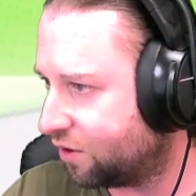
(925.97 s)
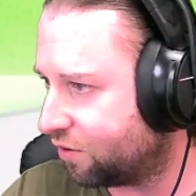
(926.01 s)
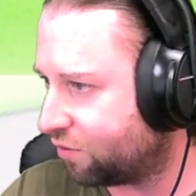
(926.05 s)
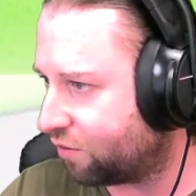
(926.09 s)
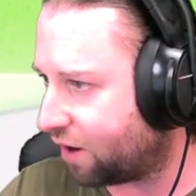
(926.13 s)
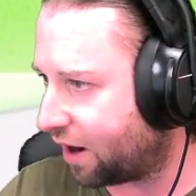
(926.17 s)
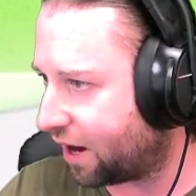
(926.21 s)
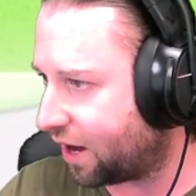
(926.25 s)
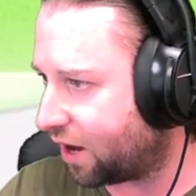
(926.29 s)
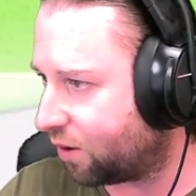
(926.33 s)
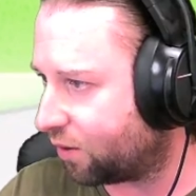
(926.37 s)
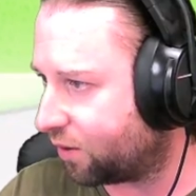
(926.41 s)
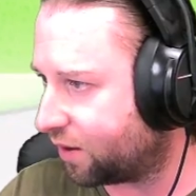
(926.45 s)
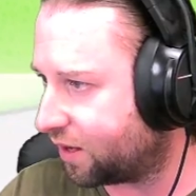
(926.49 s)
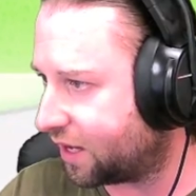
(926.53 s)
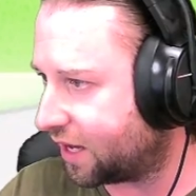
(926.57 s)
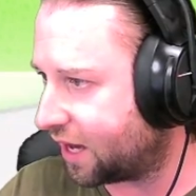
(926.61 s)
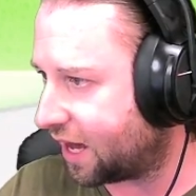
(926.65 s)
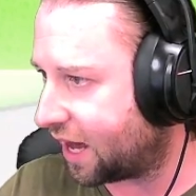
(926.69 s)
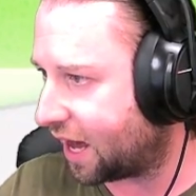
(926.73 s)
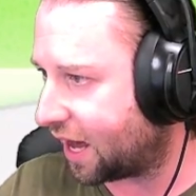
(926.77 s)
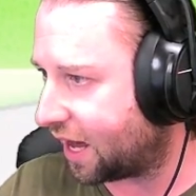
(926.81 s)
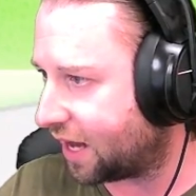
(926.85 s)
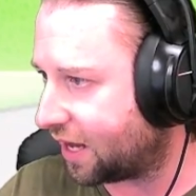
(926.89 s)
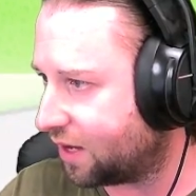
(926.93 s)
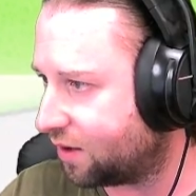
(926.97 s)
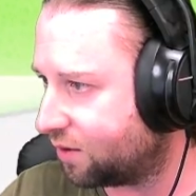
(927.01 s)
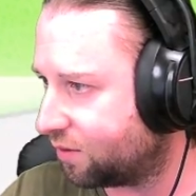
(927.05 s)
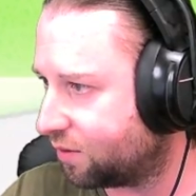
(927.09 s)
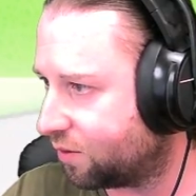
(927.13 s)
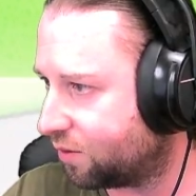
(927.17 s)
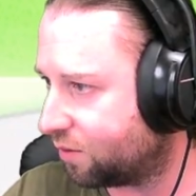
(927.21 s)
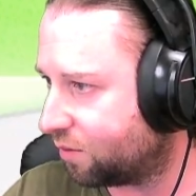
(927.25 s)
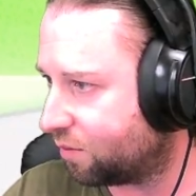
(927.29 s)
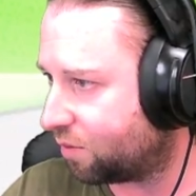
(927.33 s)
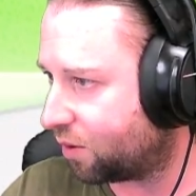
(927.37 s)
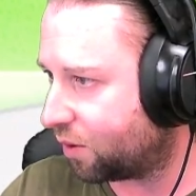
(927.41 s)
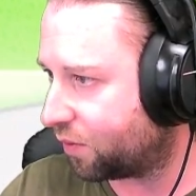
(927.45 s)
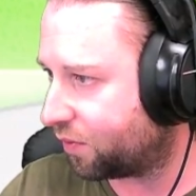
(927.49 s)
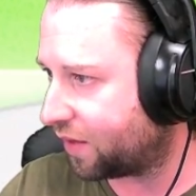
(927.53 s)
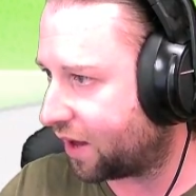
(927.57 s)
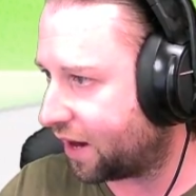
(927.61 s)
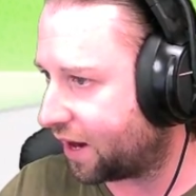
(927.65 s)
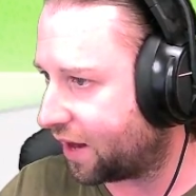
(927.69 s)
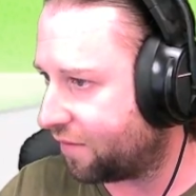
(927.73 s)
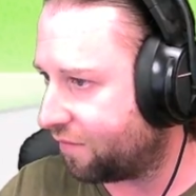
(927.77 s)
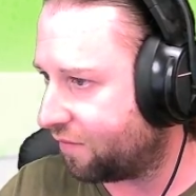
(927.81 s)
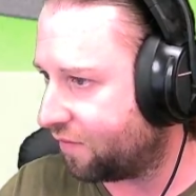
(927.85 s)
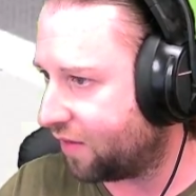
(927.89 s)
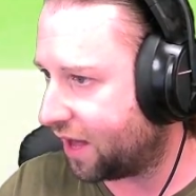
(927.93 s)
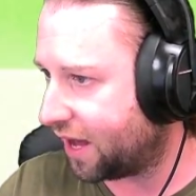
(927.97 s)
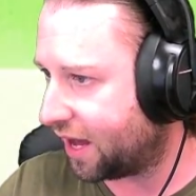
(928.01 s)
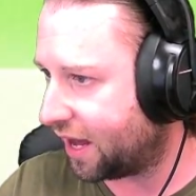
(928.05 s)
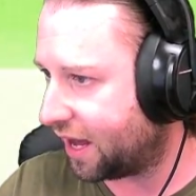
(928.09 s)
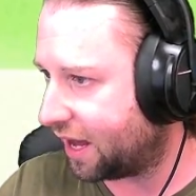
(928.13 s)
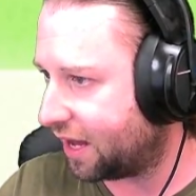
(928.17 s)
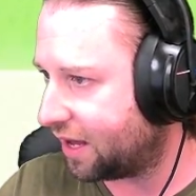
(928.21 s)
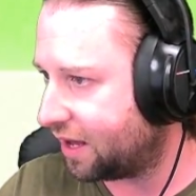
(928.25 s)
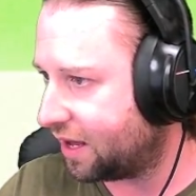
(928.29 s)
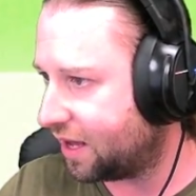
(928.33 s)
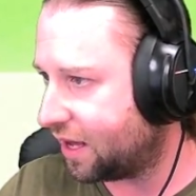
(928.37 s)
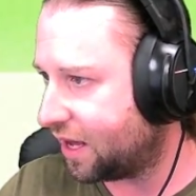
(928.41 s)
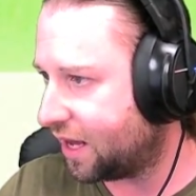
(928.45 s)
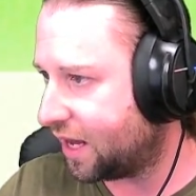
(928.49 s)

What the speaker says: Right, okay. Put that in there.